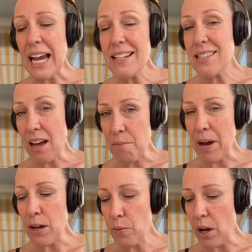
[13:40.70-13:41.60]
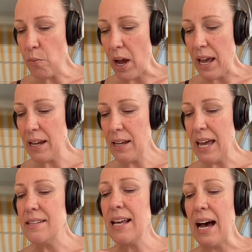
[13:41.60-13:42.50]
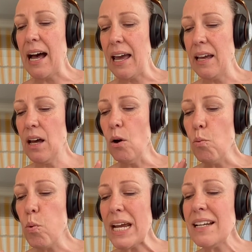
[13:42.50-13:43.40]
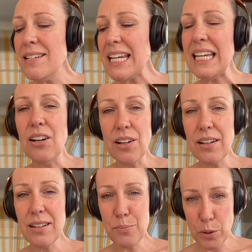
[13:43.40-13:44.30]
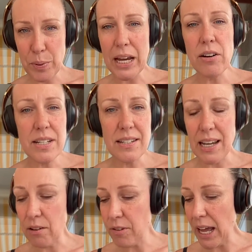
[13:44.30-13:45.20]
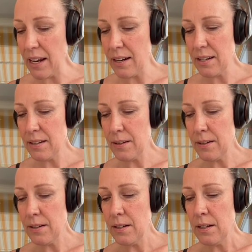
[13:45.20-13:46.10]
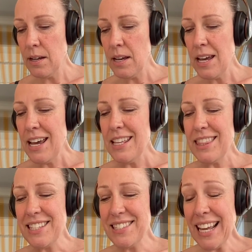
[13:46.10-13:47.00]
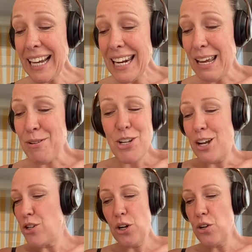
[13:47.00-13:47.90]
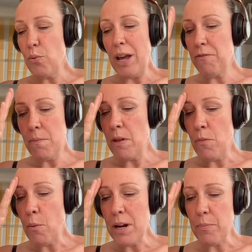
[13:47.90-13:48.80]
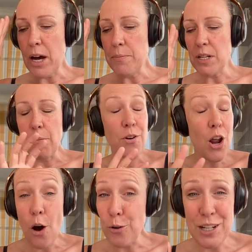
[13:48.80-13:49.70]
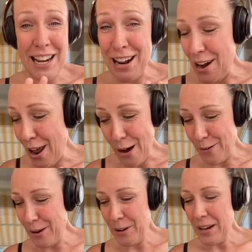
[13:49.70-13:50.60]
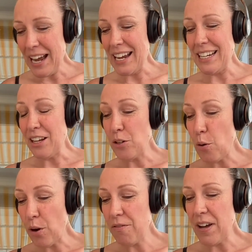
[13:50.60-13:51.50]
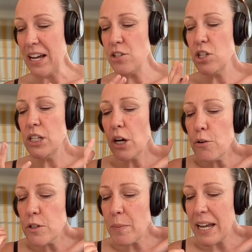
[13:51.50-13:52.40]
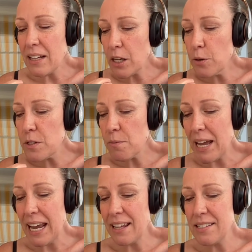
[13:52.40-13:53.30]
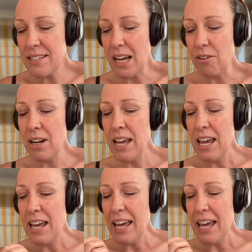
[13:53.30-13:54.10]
lights on my runway as I, a winged eagle, prepared to take flight. The second image I turned away from the moment it popped up. No, Dana, no, I yelled, horrified. She coaxed my, coaxed my hands down